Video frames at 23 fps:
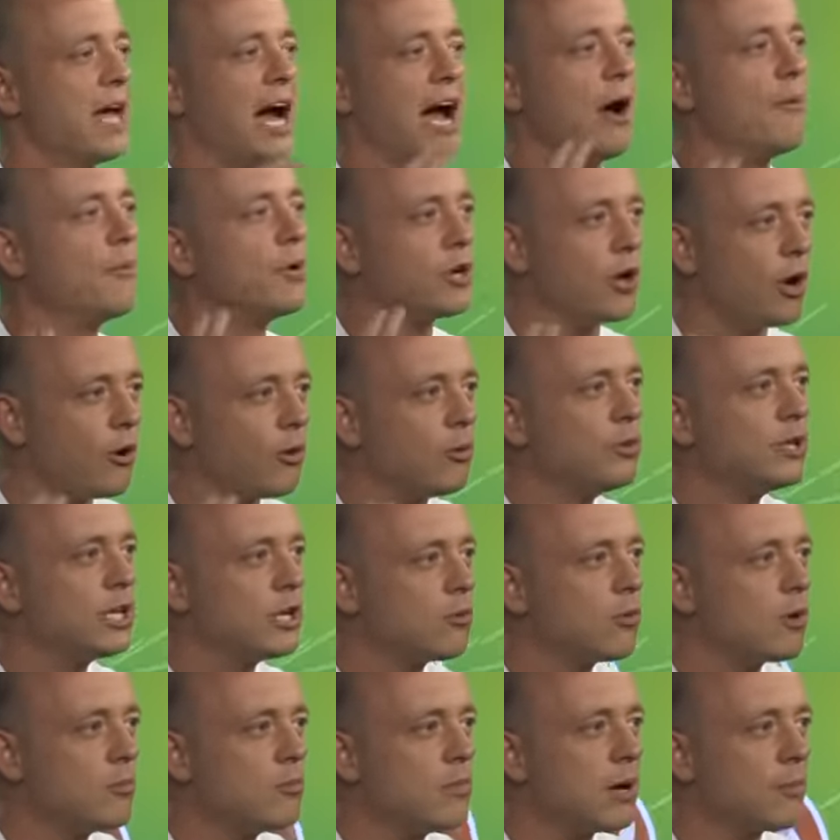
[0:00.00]
I would only
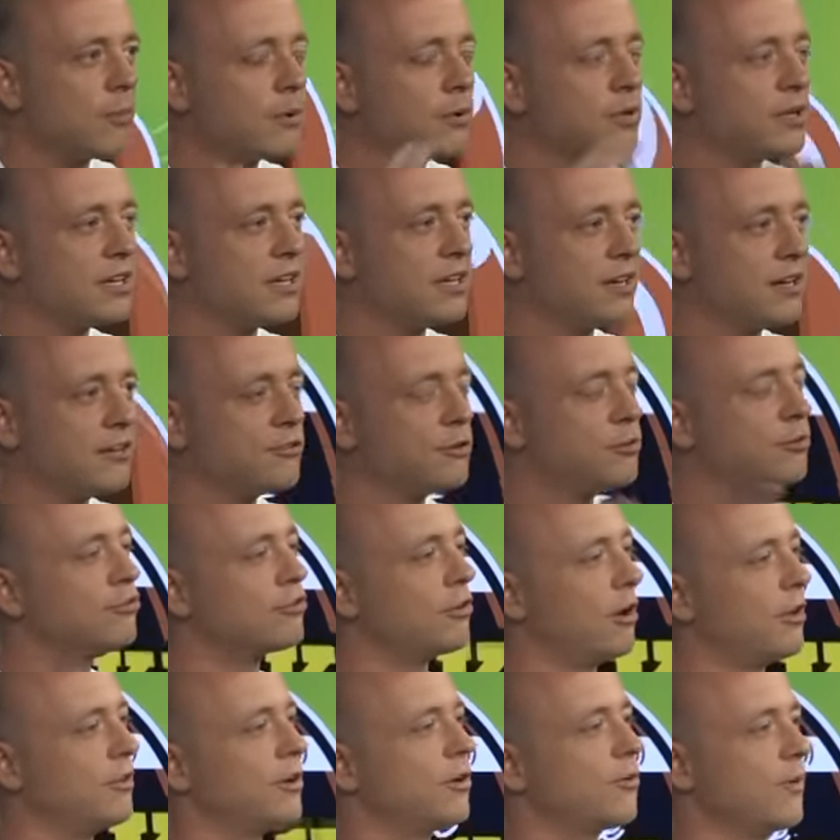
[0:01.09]
remember the kids who
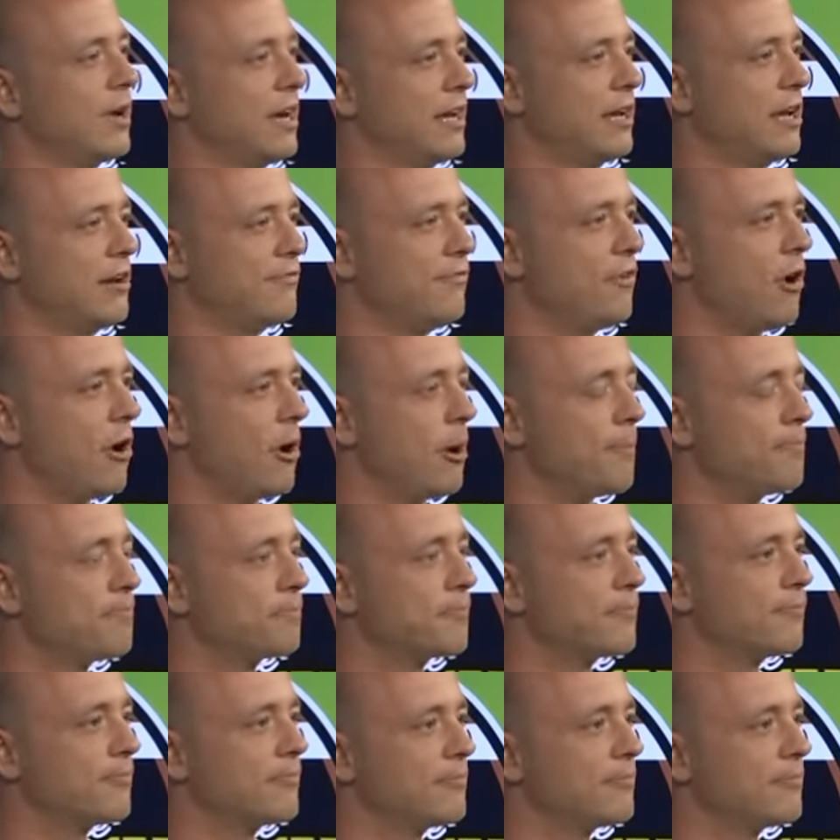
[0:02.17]
saw their ranking fall.